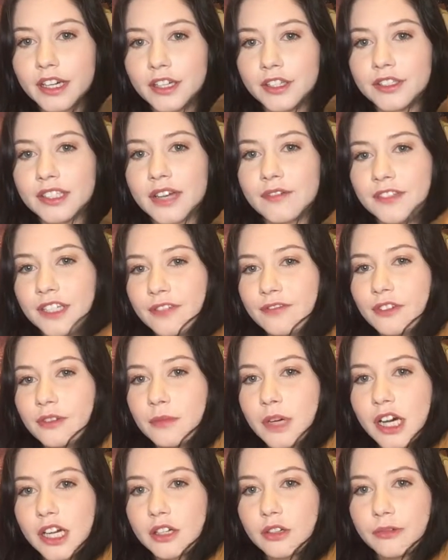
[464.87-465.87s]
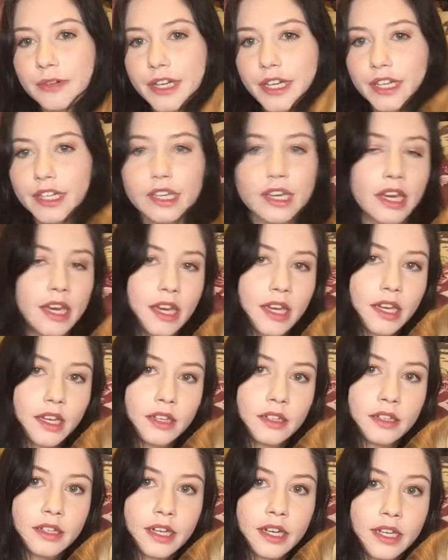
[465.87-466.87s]
I used to have a different Maka wig
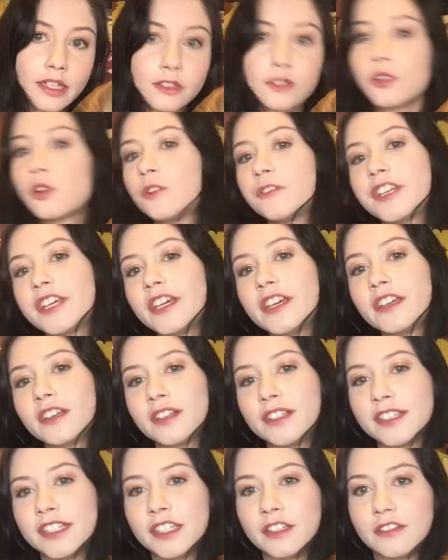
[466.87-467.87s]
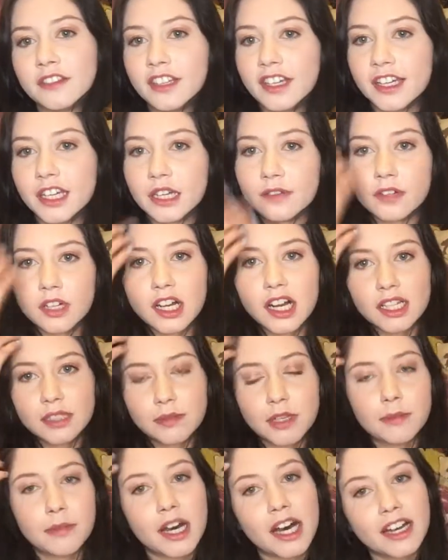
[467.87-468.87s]
and I sold it because I didn't think I'd ever
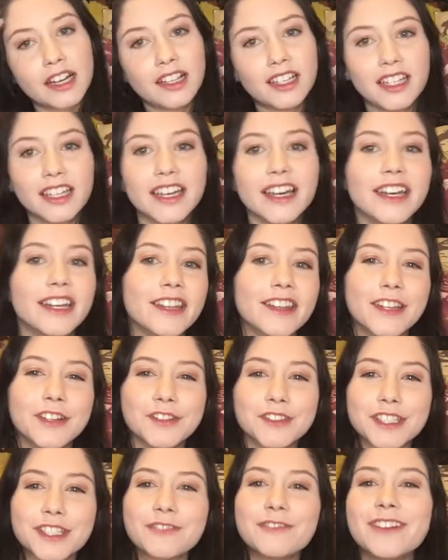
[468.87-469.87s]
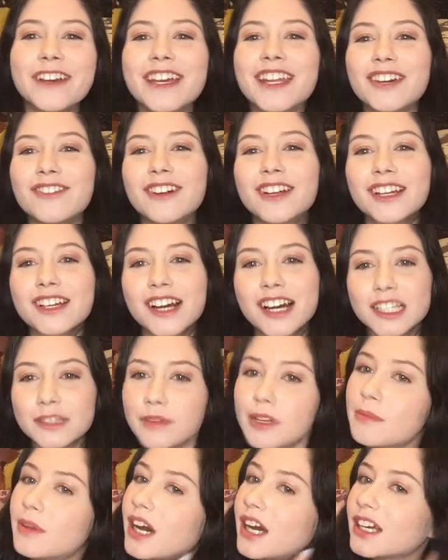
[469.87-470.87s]
cosplay Maka again. And then I was like, wait, I want to
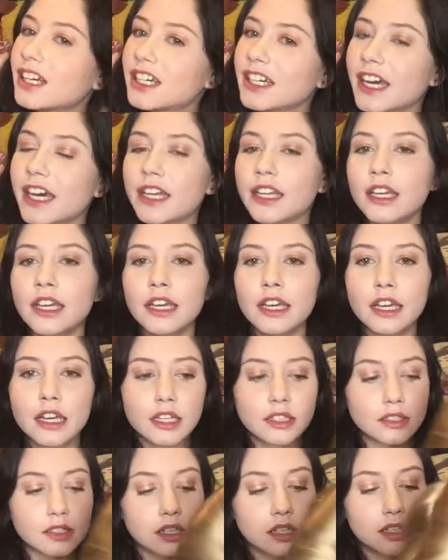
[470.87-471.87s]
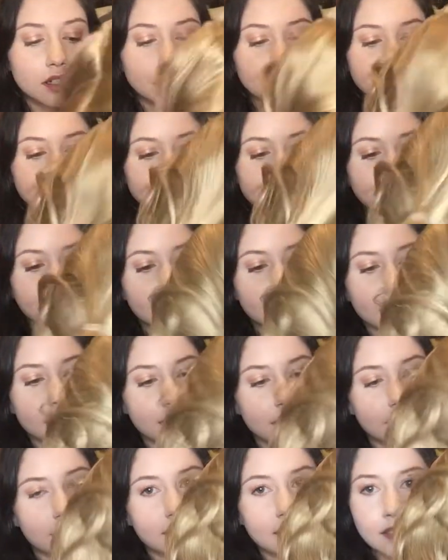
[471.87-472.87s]
cosplay Maka again. So
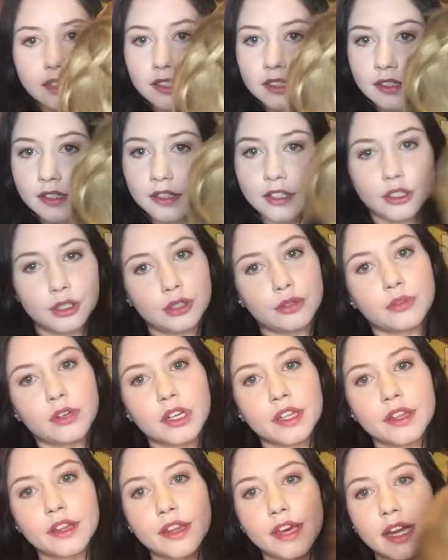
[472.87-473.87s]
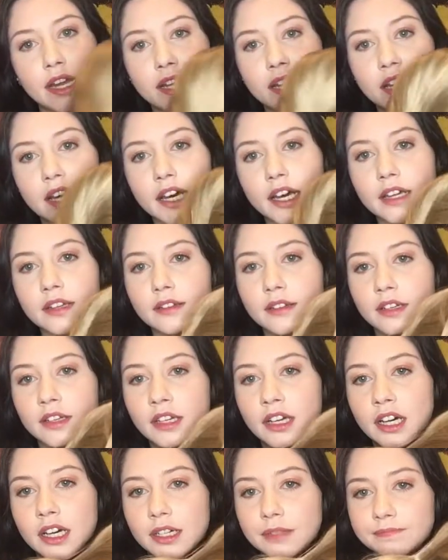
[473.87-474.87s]
this is the new one that I got,
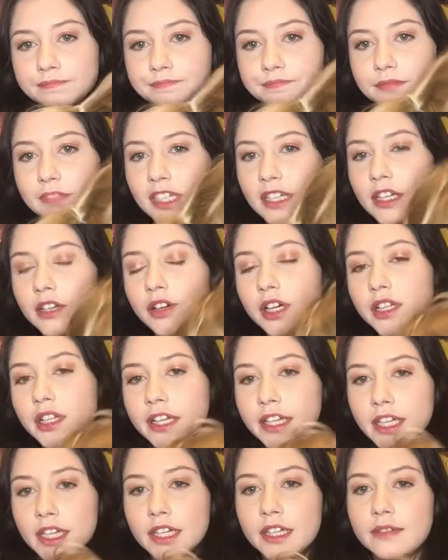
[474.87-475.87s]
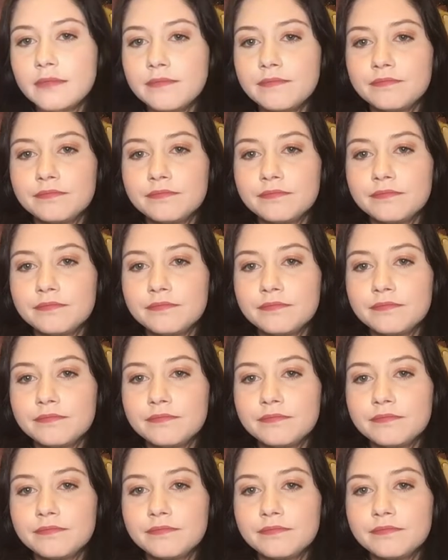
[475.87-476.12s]
um, and I quite like it.